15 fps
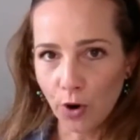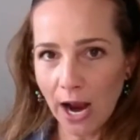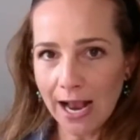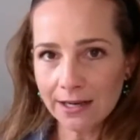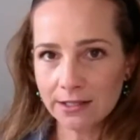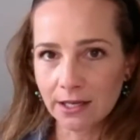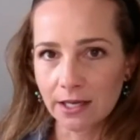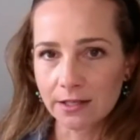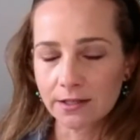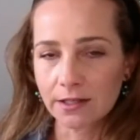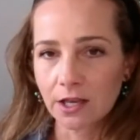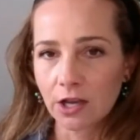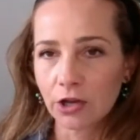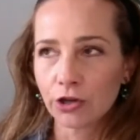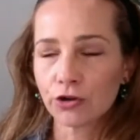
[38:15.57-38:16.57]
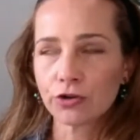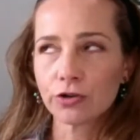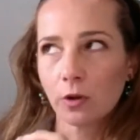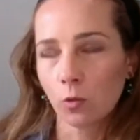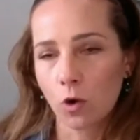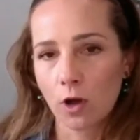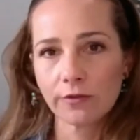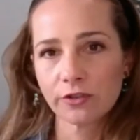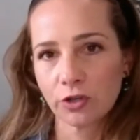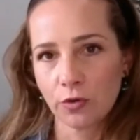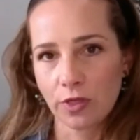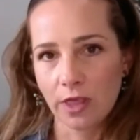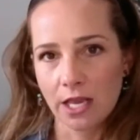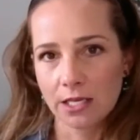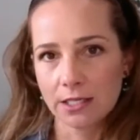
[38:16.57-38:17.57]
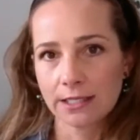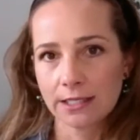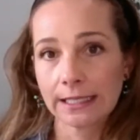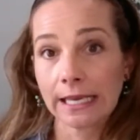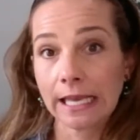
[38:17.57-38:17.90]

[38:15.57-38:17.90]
practice you're doing one of two things